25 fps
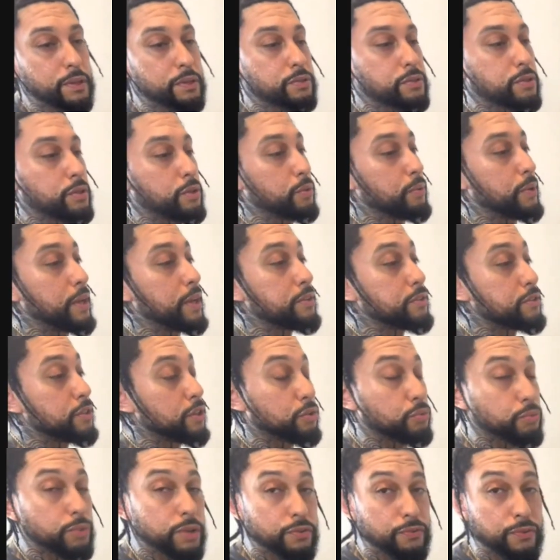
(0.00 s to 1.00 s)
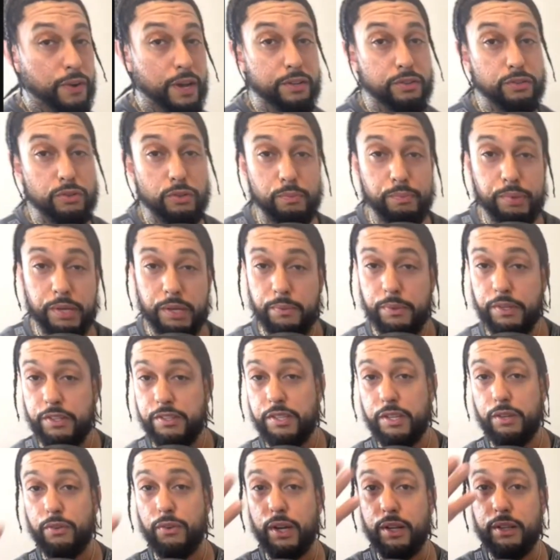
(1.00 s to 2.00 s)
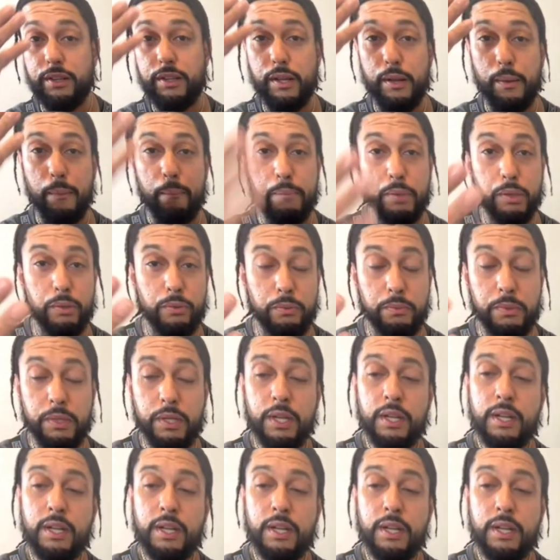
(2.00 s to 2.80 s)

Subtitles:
So that's the 3 fights on PBC right there. Boom.